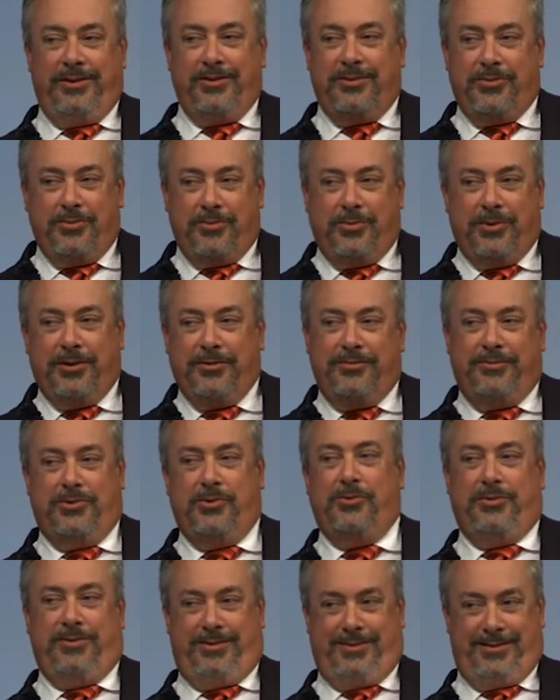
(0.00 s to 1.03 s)
into one
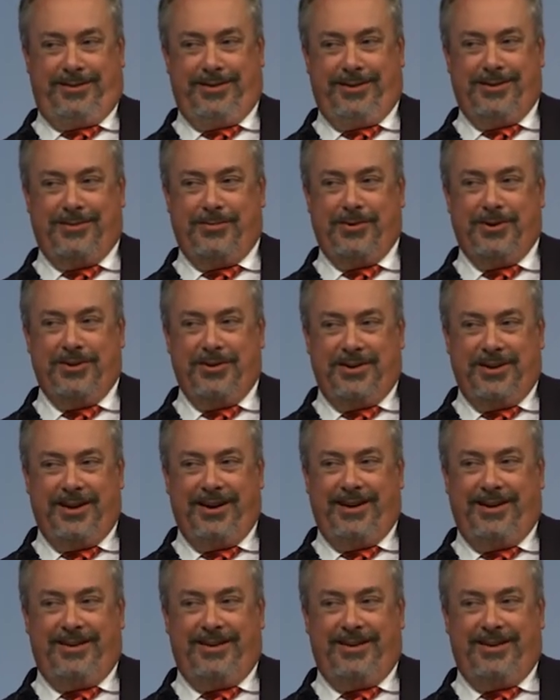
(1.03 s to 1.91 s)
vote on one day.